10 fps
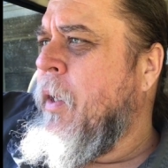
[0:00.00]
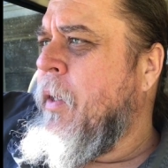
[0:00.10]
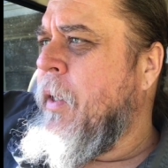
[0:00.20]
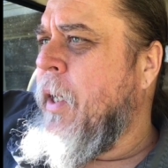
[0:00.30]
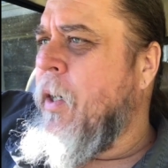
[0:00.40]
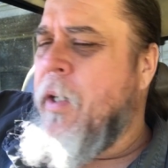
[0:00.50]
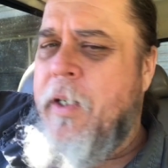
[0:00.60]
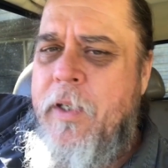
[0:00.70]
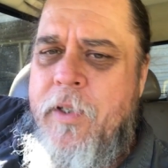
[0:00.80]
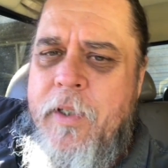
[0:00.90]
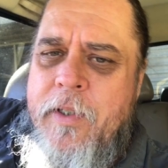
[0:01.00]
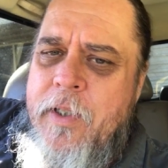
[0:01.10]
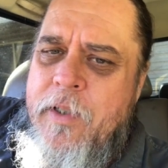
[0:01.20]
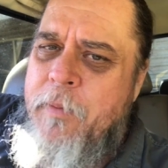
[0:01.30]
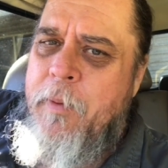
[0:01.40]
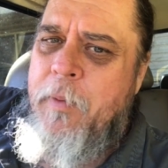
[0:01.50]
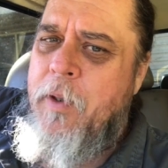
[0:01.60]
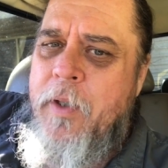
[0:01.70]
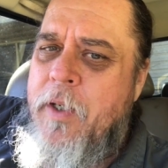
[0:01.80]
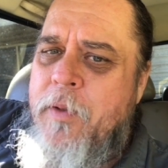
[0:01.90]
The air conditioning system in
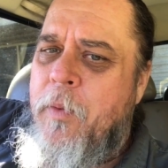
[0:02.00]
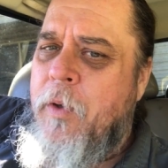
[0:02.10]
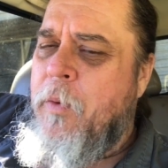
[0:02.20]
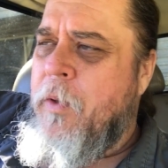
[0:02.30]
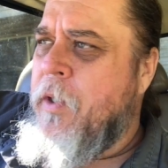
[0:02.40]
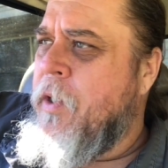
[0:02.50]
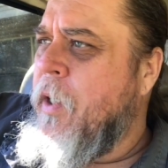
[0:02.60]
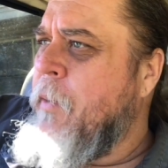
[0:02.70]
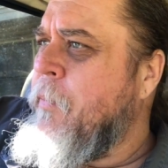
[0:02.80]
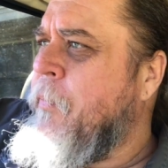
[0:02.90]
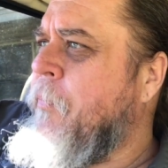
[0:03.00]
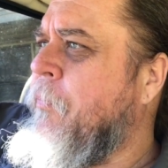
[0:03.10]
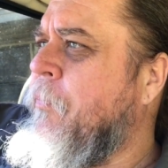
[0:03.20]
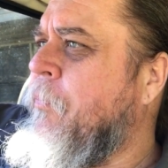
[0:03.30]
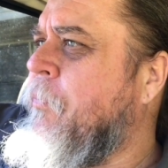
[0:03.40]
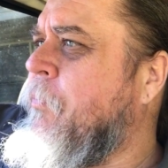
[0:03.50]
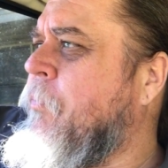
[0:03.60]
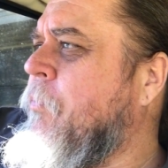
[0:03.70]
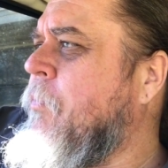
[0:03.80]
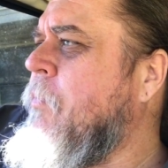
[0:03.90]
Blue doesn't work worth a shit.
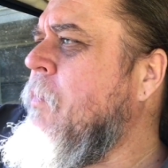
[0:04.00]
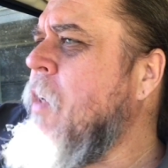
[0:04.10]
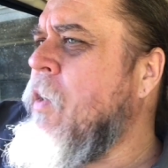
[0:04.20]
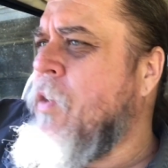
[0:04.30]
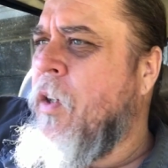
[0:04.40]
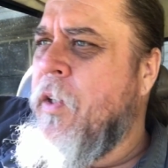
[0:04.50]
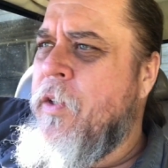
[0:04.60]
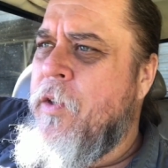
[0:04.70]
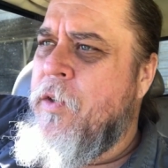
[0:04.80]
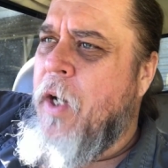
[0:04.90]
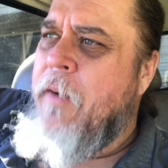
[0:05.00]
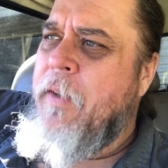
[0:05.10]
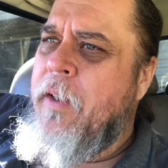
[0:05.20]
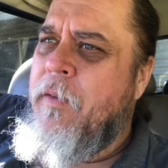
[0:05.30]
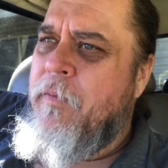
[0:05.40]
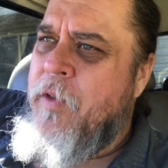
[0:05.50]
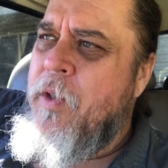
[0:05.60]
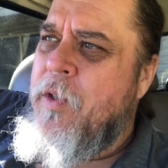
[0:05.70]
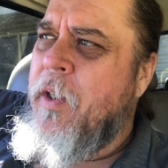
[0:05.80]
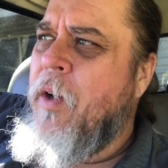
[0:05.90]
As long as you're driving, it's
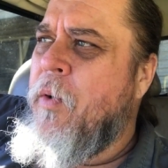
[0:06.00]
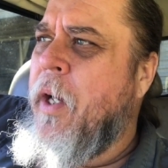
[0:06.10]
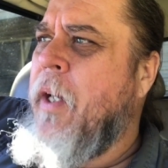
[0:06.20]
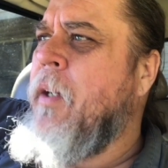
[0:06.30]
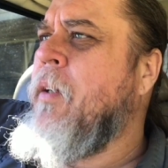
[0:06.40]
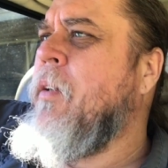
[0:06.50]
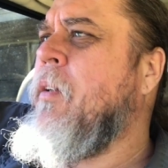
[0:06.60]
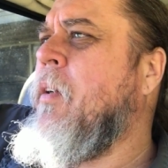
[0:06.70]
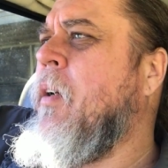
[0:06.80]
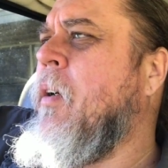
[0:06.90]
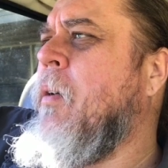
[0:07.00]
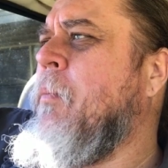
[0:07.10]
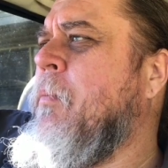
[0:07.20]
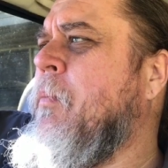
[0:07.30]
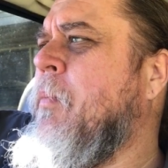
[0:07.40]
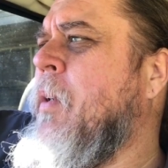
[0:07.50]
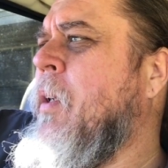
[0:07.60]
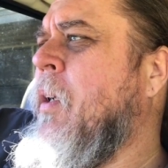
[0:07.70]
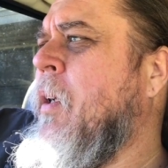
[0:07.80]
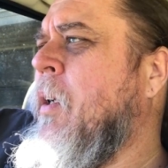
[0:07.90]
usually okay. You
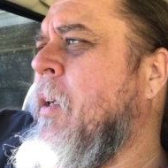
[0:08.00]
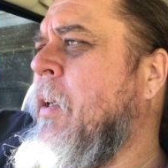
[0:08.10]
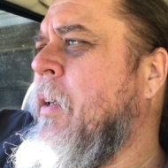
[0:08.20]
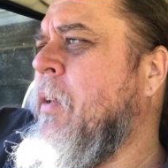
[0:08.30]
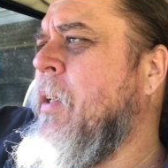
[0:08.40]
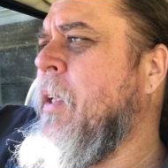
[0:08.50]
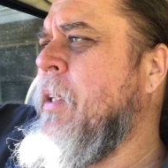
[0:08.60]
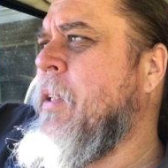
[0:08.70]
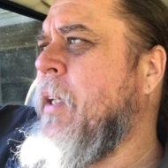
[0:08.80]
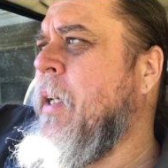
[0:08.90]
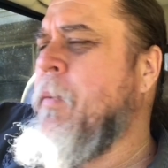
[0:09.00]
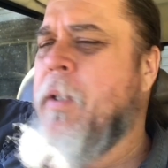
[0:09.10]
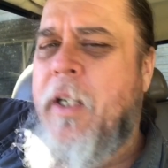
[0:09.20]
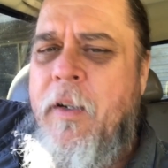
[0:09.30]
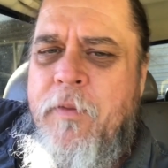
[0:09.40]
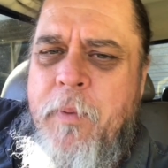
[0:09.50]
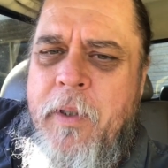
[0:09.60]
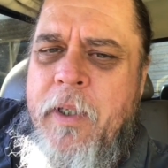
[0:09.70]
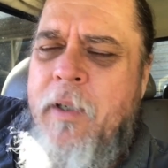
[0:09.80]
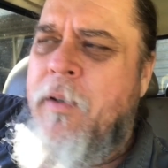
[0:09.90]
know, at least it keeps it
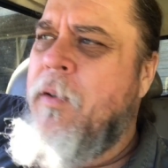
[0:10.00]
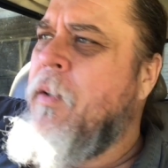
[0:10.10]
comfortable in there.